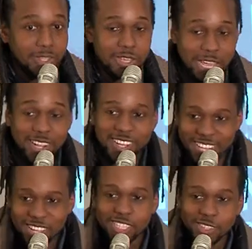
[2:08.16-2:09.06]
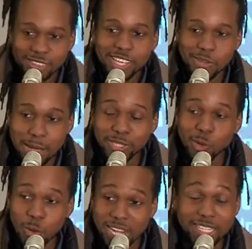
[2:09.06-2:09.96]
Yeah, I'm
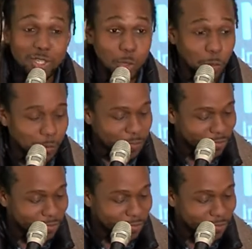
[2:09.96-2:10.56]
still waiting too.